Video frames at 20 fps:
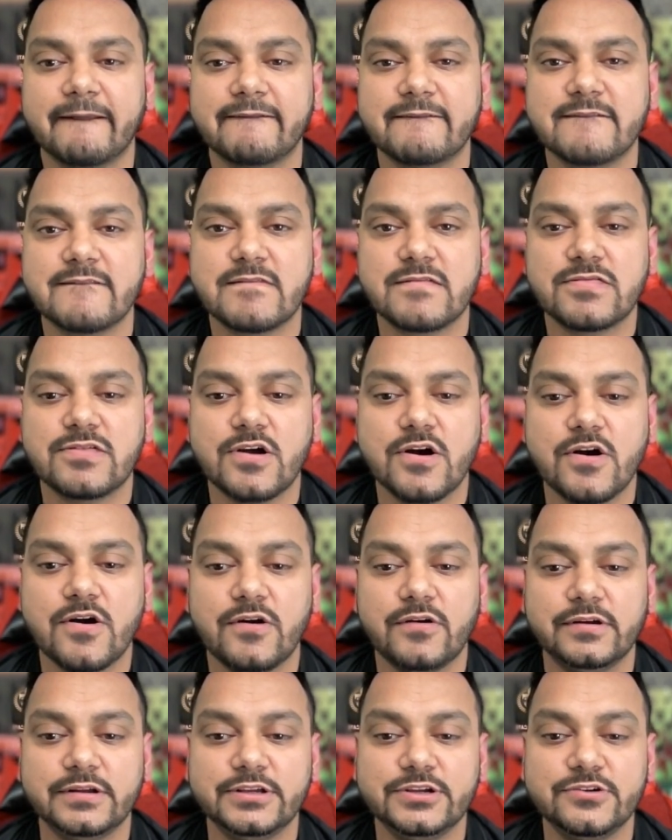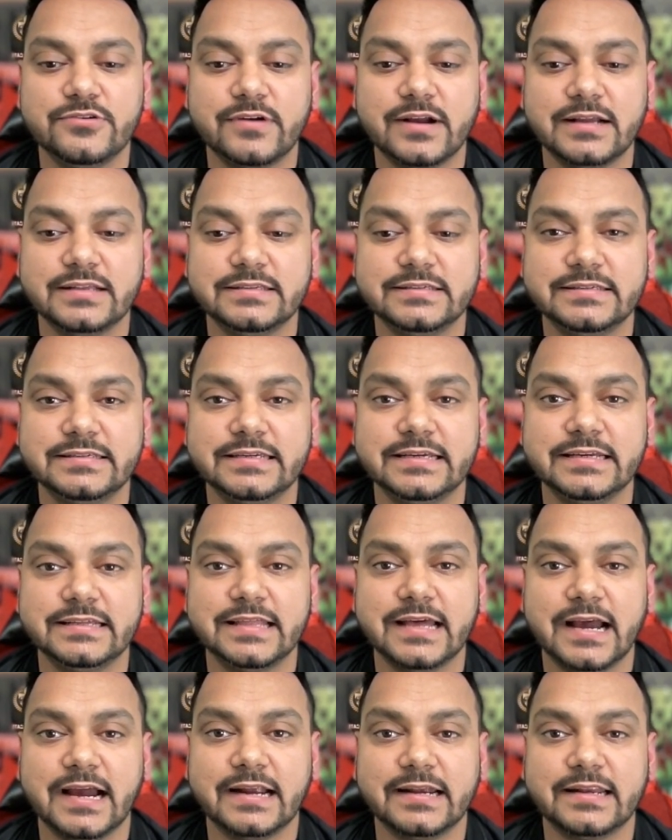so you can see
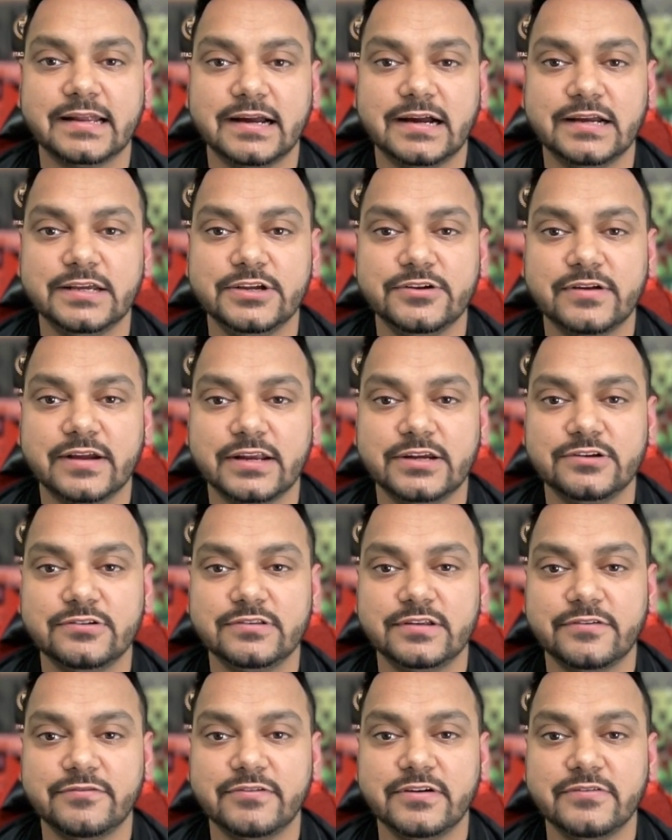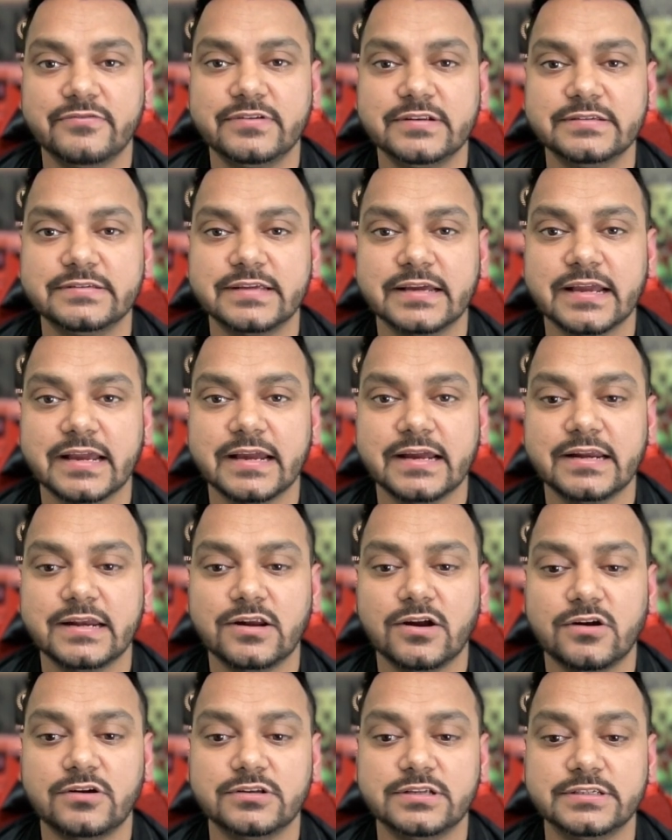that you can do the 50-second
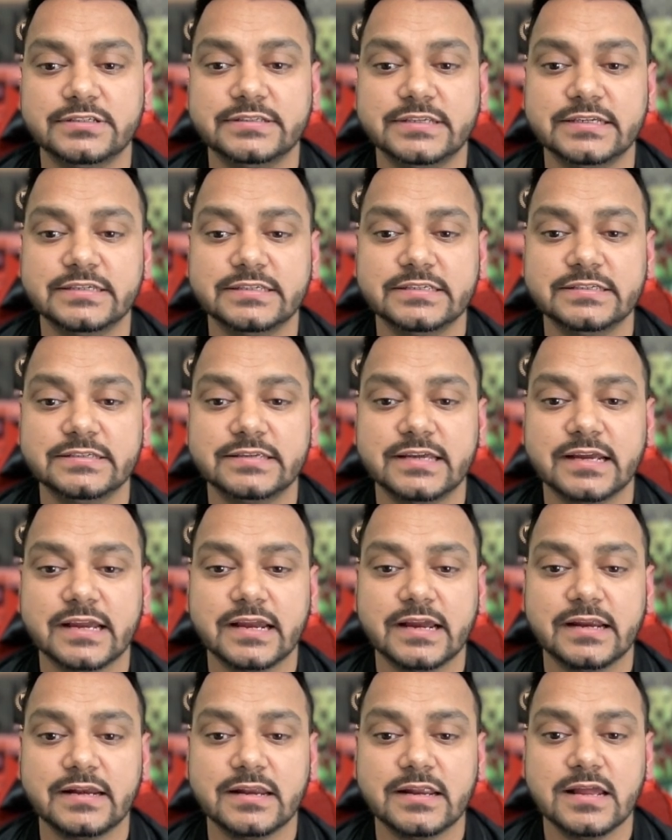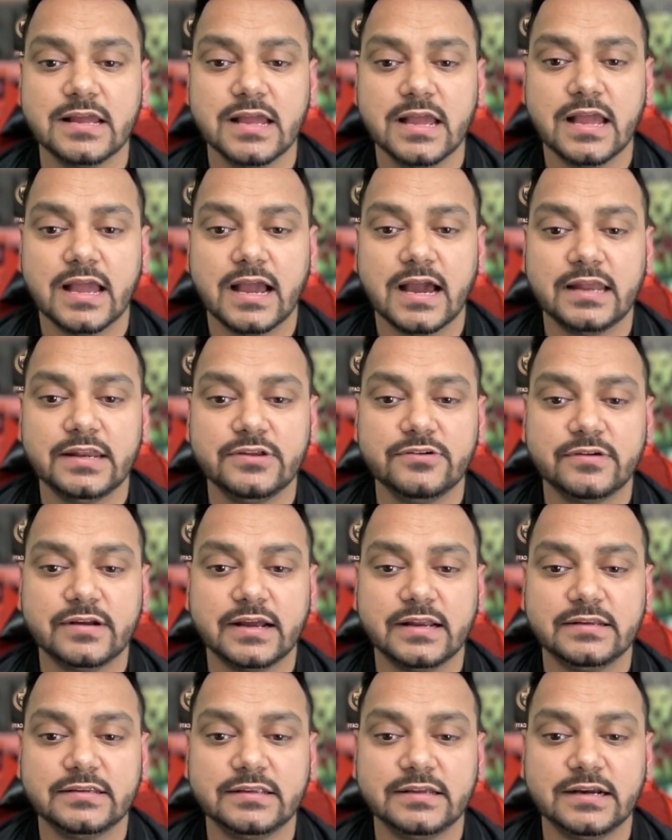or the 60-second, and you
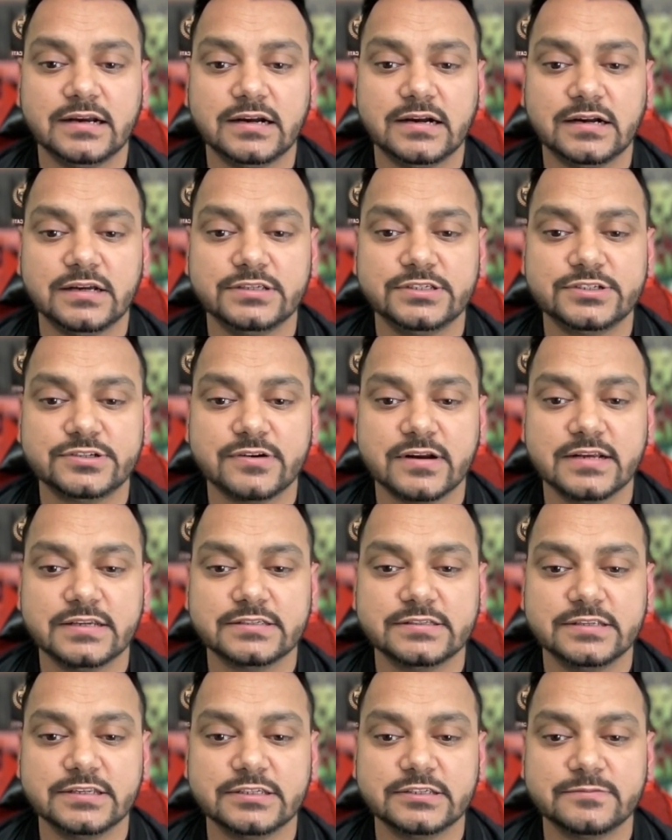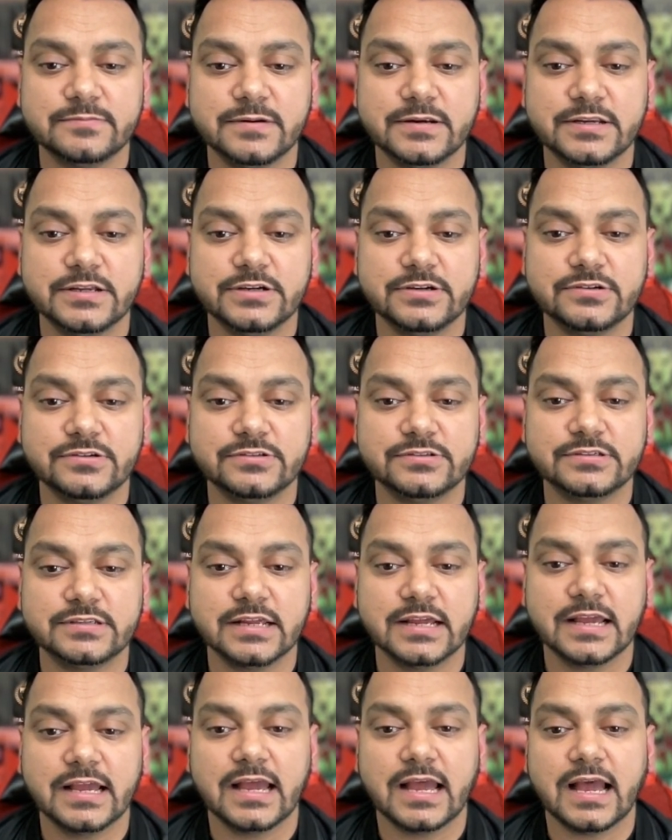can stretch this videos,
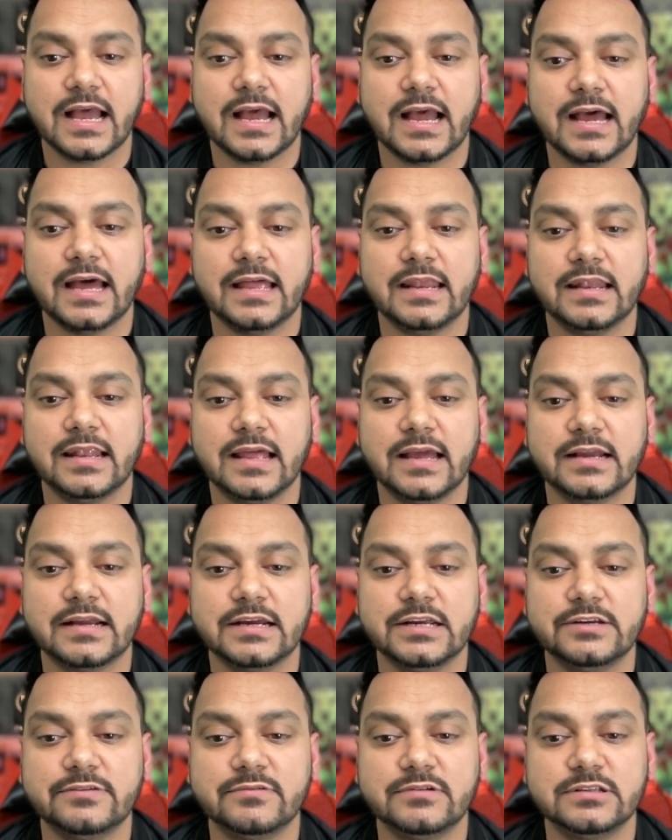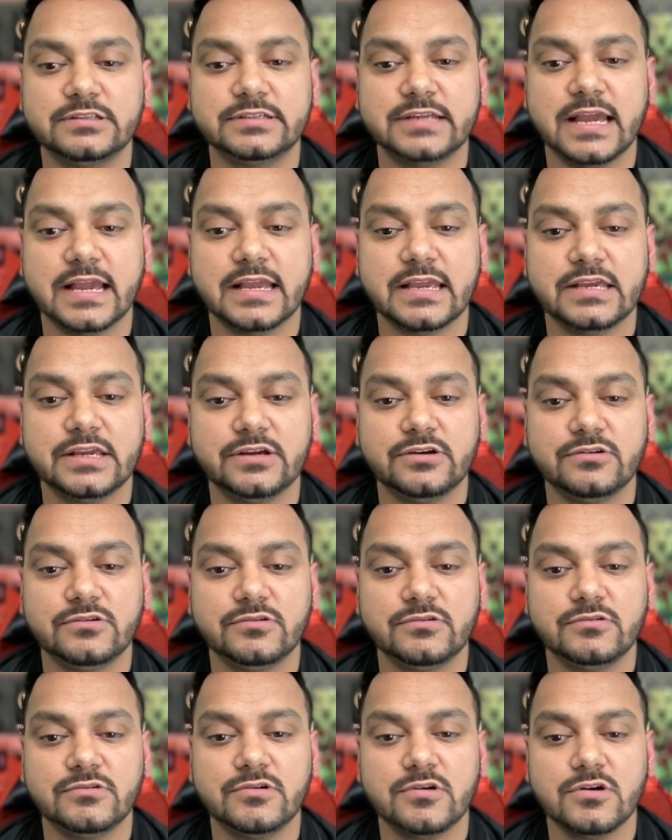and like it will take
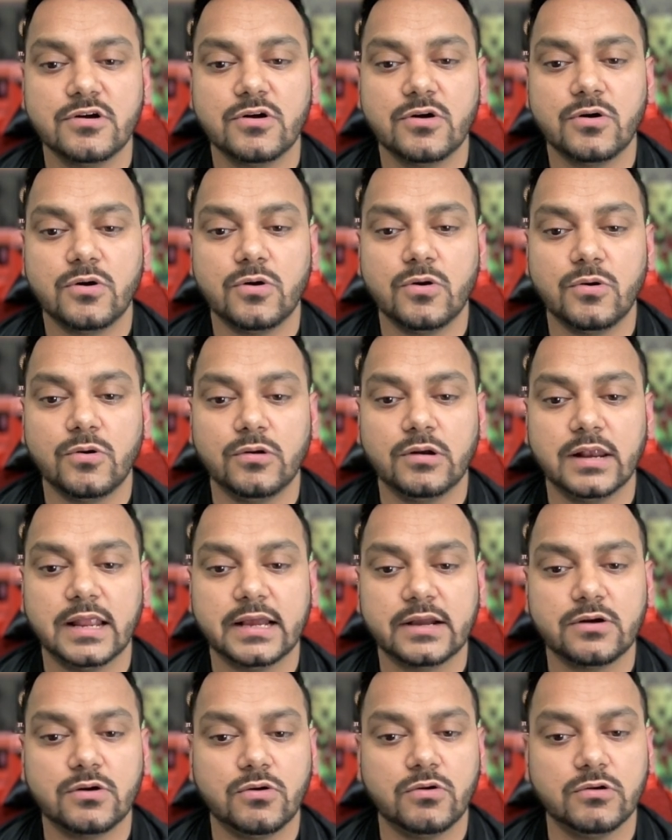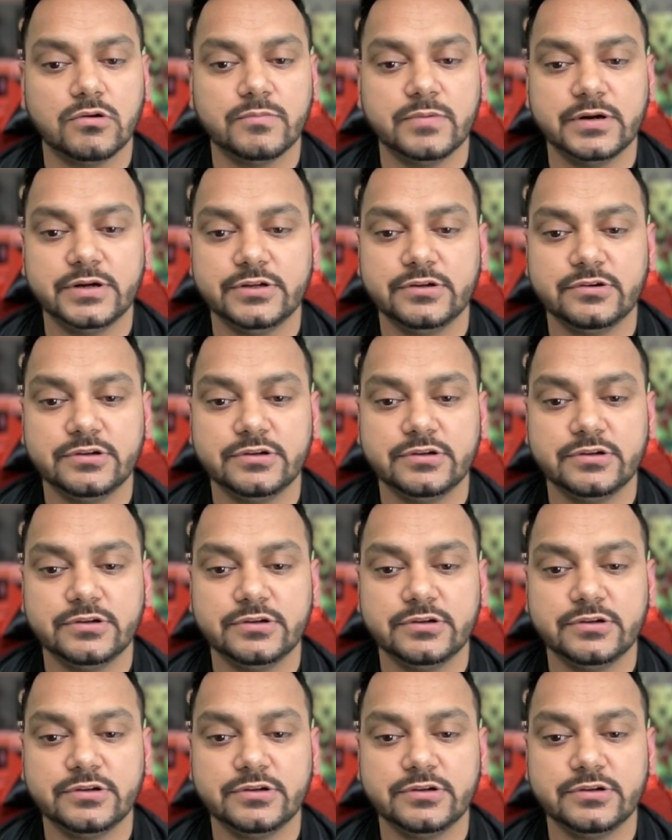you like a whole video.